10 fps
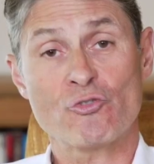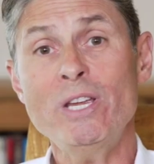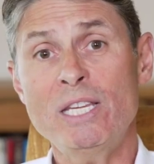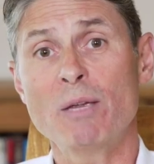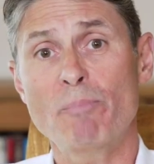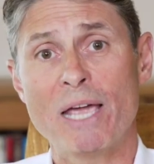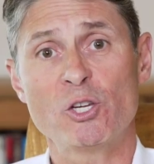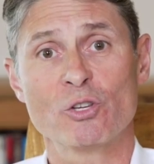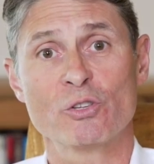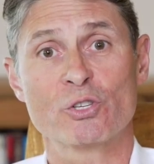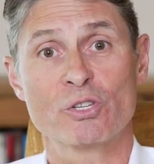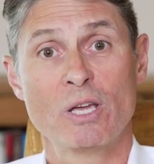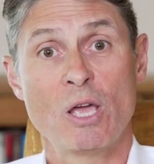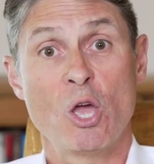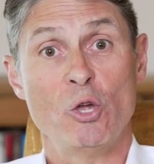treating patients
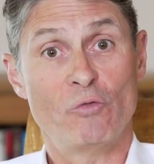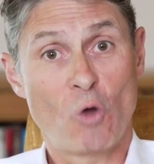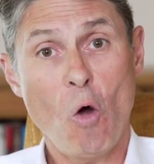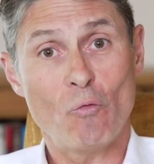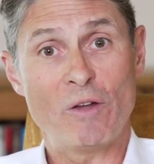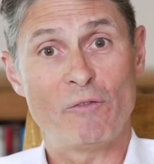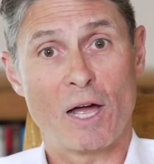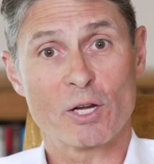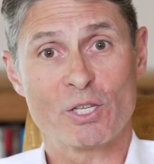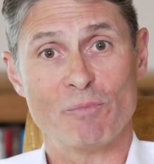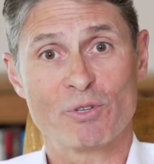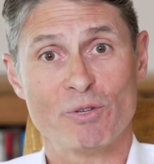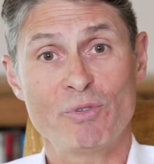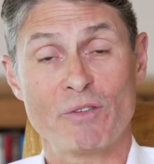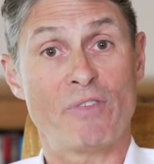who've got reflux
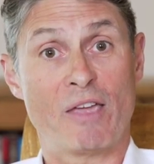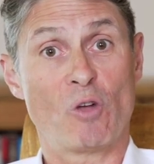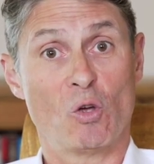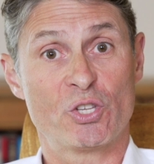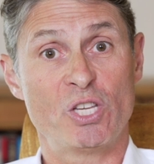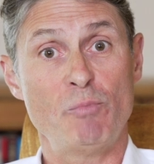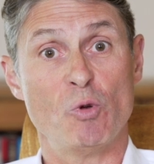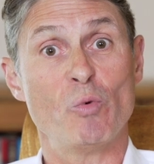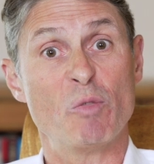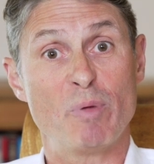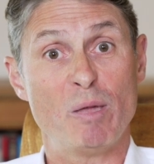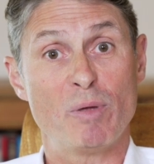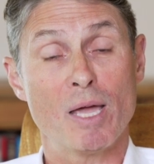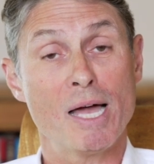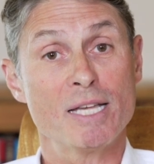symptoms, if they've got SIBO with
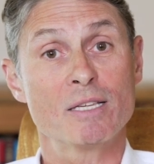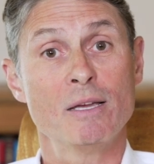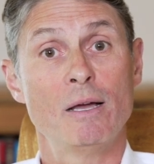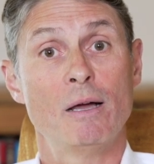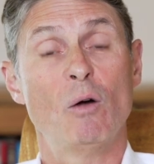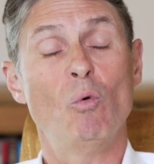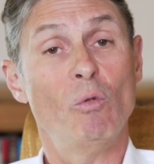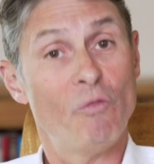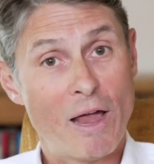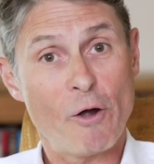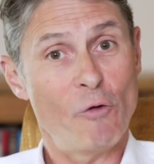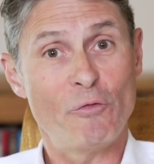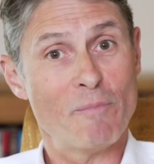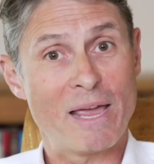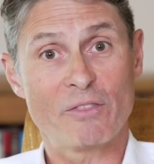PPIs, will very
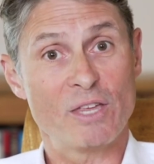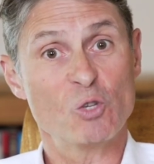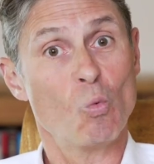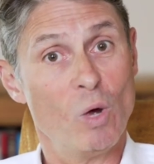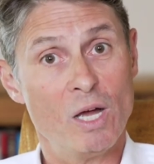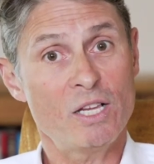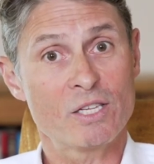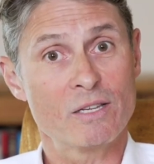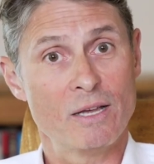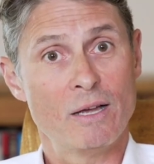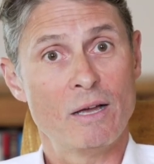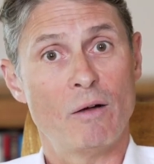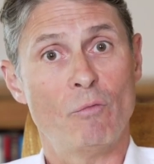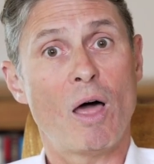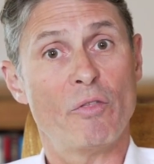often make things worse
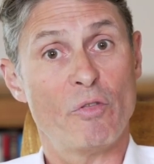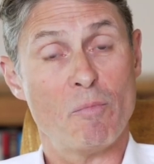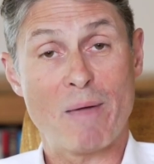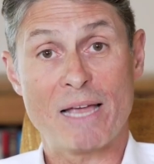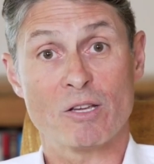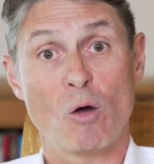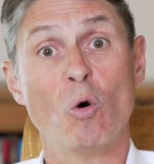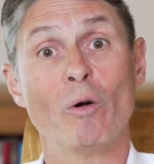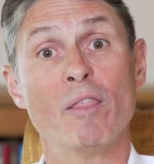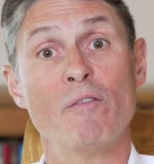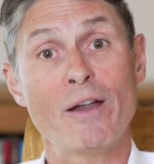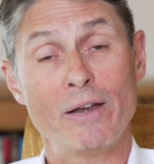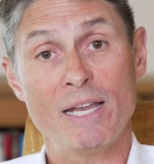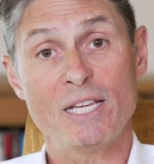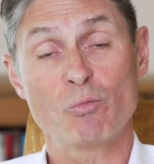rather than better, or at the
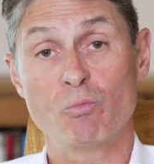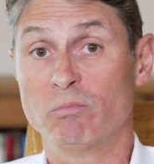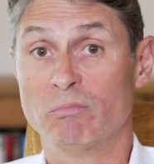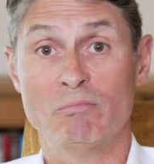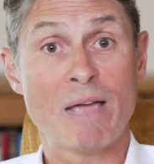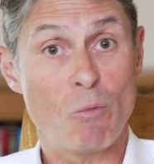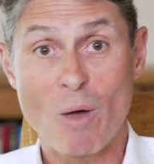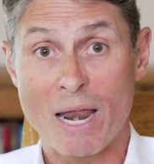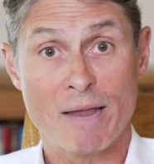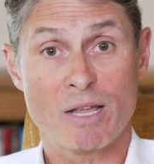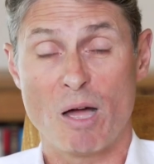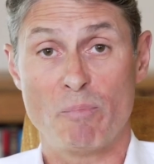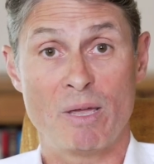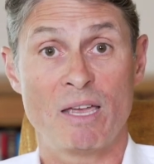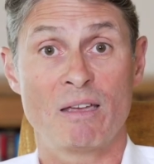very least, may well end
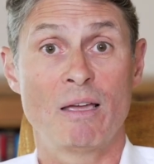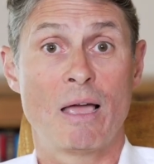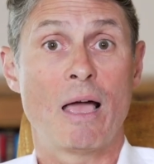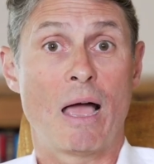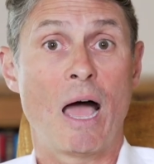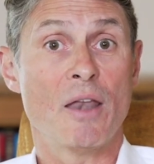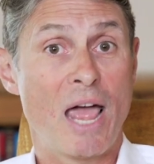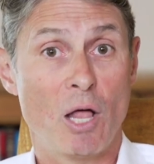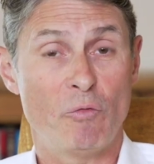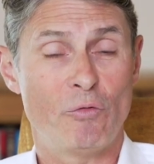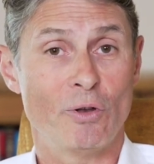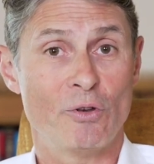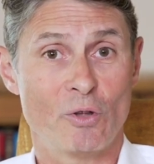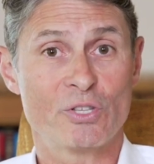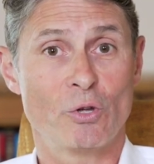up being unhelpful
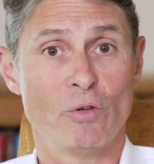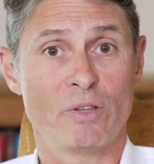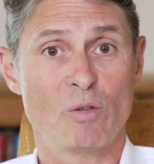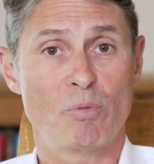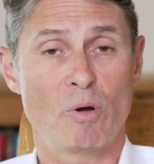and not solving the